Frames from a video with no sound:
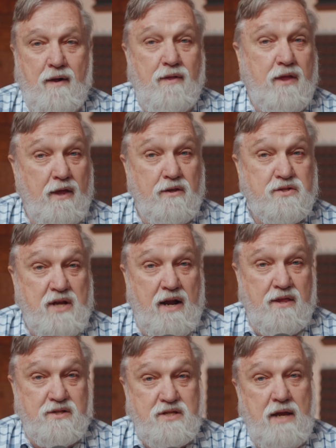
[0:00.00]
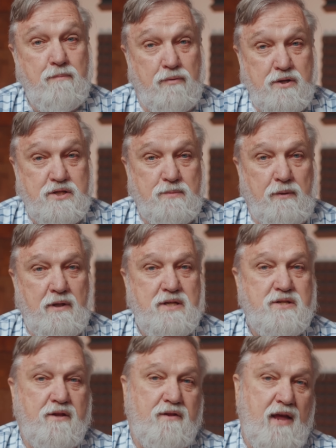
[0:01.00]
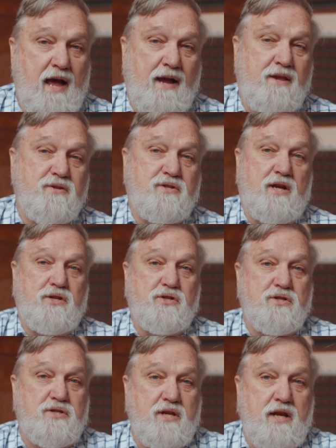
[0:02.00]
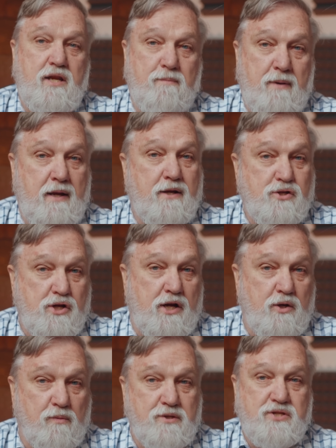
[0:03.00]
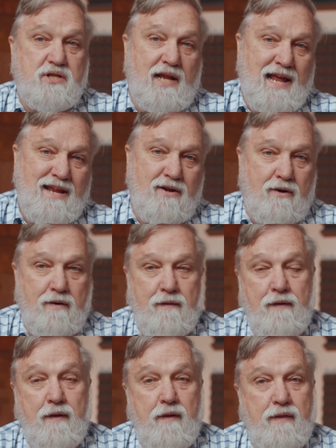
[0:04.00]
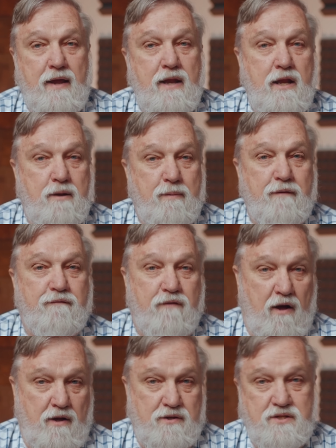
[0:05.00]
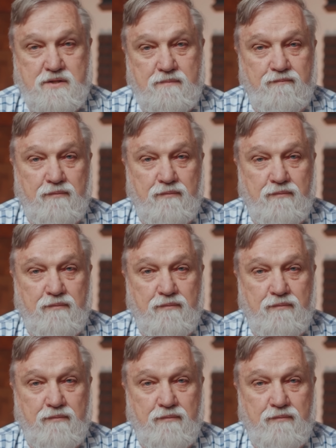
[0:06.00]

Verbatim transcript: The other side of the same principle is that the accusations need to be a genuine slander. They need to be false.